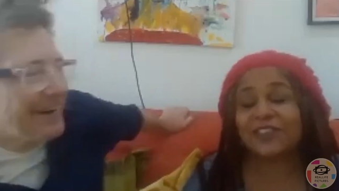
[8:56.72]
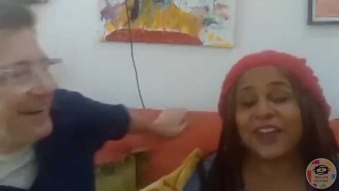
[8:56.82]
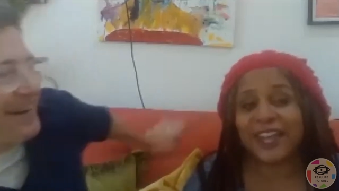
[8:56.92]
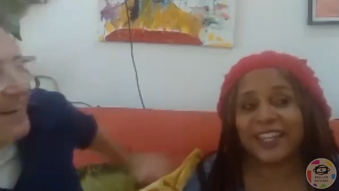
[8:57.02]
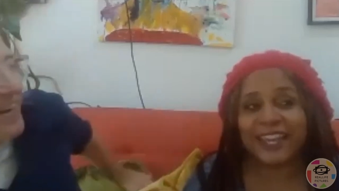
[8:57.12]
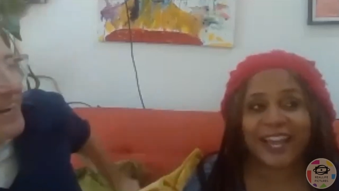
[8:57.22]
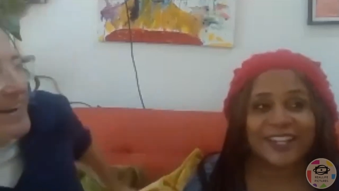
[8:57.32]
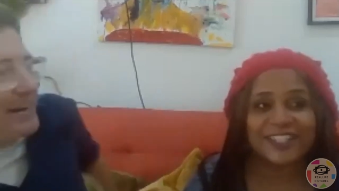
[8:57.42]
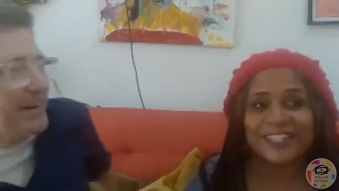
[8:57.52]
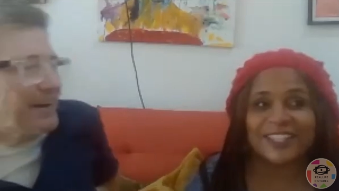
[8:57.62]
Speaker 1: great. Like I
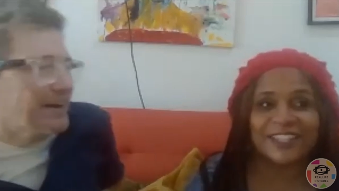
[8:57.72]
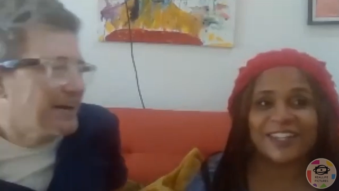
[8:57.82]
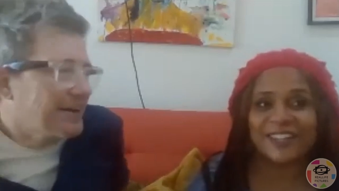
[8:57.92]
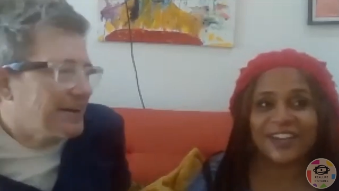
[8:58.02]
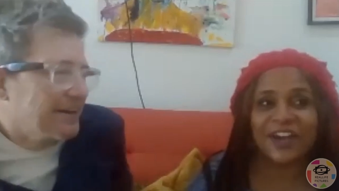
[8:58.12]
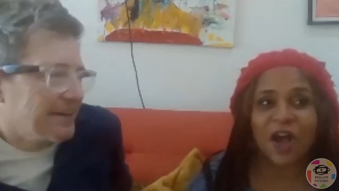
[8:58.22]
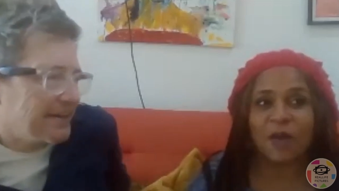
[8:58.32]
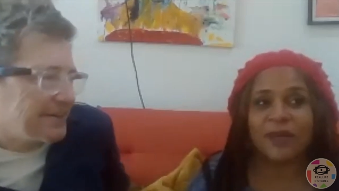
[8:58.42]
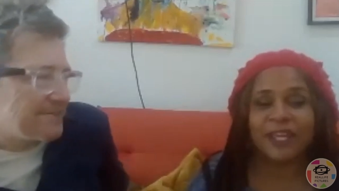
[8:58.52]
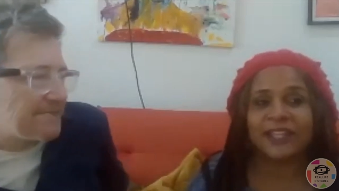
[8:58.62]
just think that the
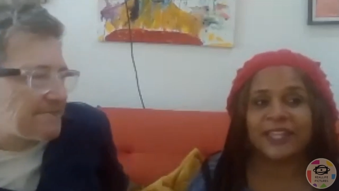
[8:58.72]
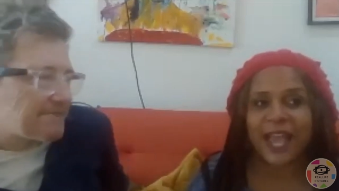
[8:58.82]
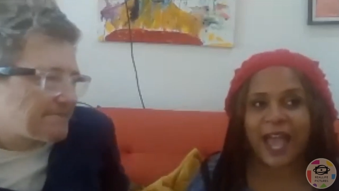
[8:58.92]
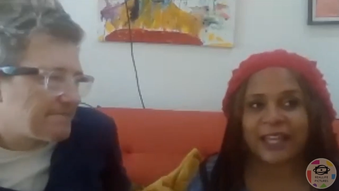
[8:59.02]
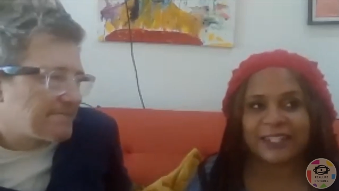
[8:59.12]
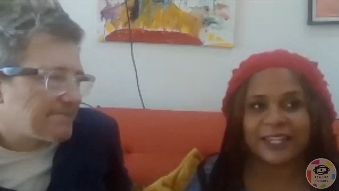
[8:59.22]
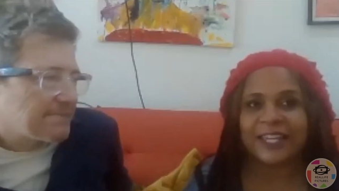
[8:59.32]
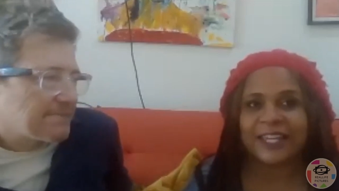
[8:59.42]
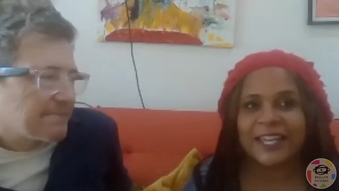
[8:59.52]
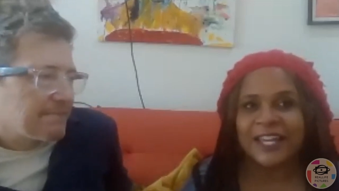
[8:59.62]
comedy and the acting
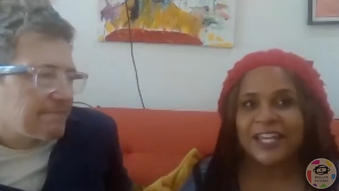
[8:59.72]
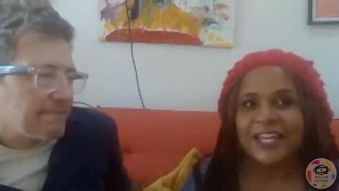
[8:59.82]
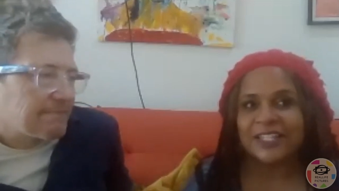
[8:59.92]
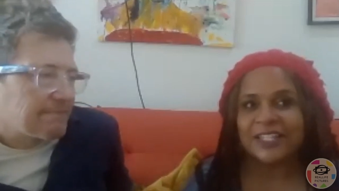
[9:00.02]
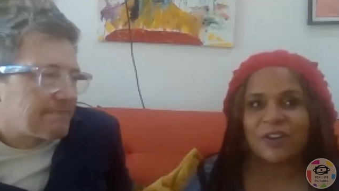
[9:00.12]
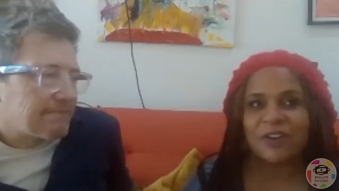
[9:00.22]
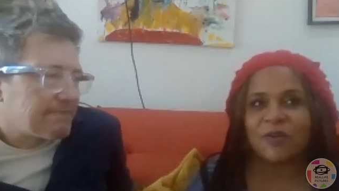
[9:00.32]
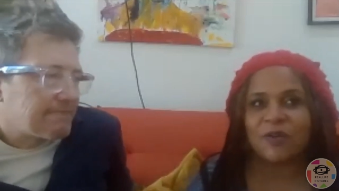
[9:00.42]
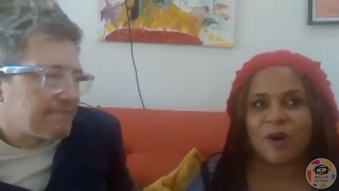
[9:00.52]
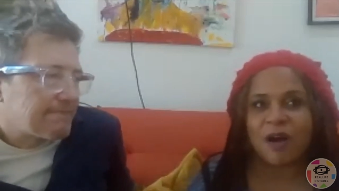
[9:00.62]
is
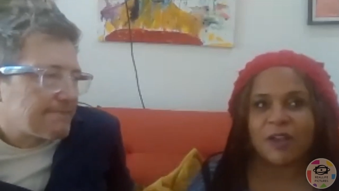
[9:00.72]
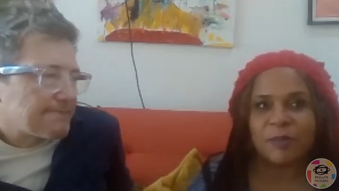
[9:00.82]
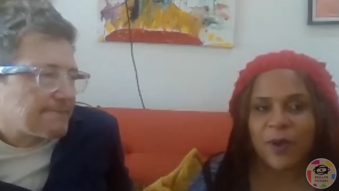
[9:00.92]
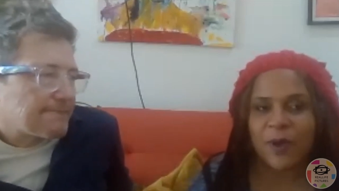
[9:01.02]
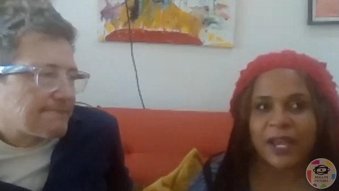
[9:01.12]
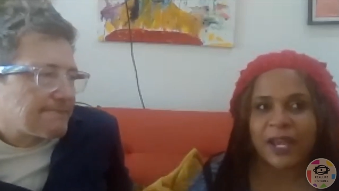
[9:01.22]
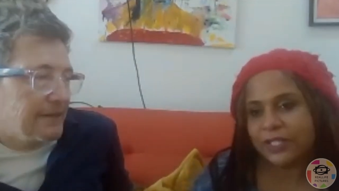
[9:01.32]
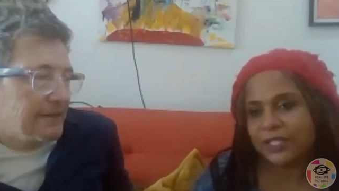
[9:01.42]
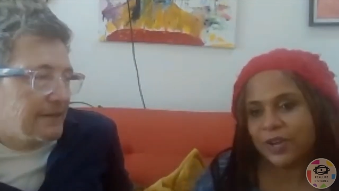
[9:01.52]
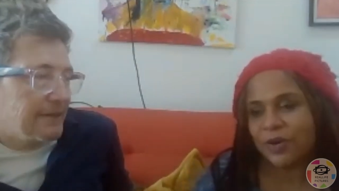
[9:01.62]
so on point.
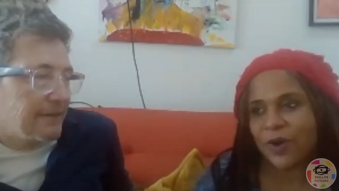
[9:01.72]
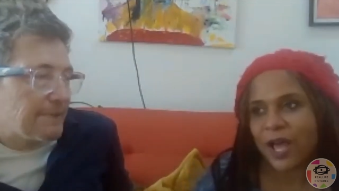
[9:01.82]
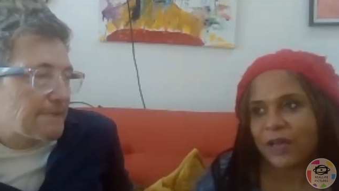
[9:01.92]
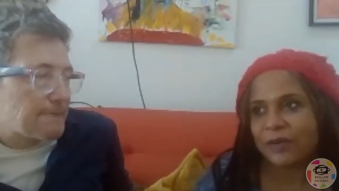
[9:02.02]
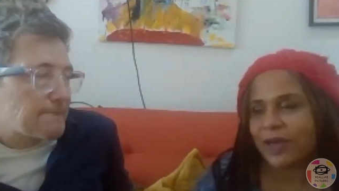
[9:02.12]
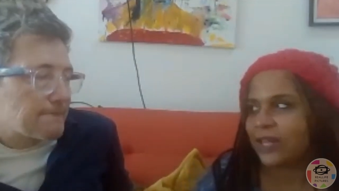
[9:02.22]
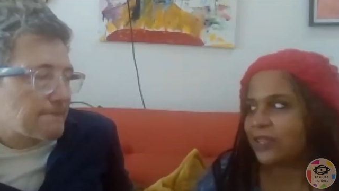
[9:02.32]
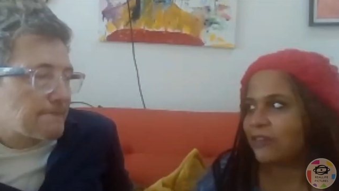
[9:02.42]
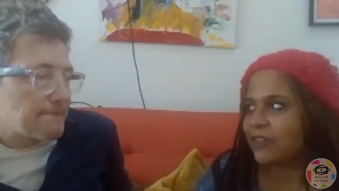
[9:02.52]
So I I love